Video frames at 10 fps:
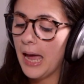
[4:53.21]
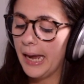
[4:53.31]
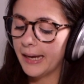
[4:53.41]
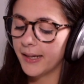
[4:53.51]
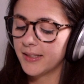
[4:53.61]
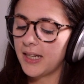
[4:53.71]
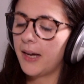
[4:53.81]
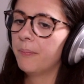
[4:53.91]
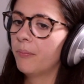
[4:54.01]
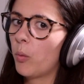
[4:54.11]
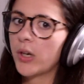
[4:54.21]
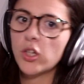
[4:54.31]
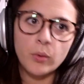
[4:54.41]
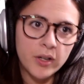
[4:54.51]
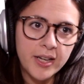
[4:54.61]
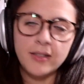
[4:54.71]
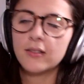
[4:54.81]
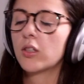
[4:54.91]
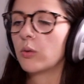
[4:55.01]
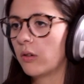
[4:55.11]
And when you were in
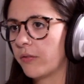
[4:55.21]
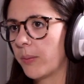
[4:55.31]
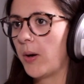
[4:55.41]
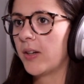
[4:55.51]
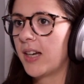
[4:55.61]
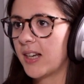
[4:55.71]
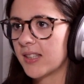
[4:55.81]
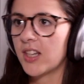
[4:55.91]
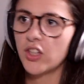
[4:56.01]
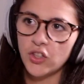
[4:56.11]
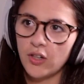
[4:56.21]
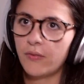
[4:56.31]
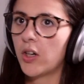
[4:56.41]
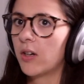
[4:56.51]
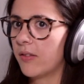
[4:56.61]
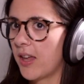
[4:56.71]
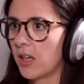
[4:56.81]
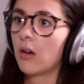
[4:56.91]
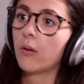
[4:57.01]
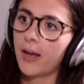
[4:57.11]
school for broadcasting, did you ever
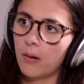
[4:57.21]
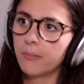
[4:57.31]
think, okay,